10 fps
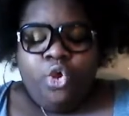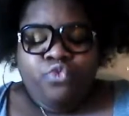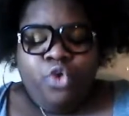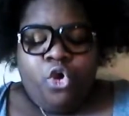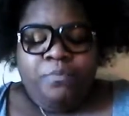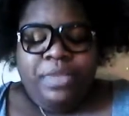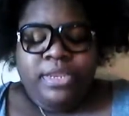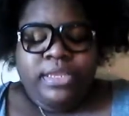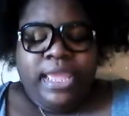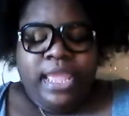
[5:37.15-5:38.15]
Roman
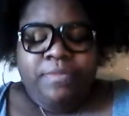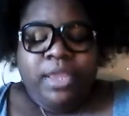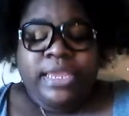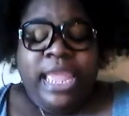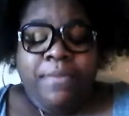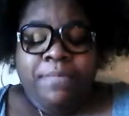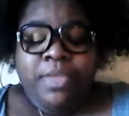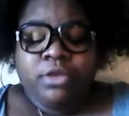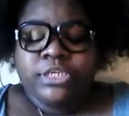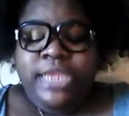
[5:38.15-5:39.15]
cam
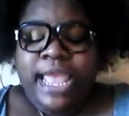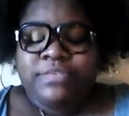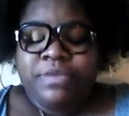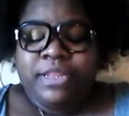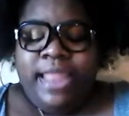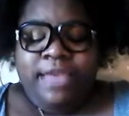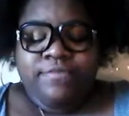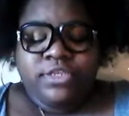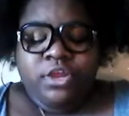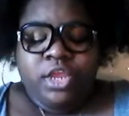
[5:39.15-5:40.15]
chamomile, jasmine,
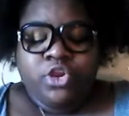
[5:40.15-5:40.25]
lavender,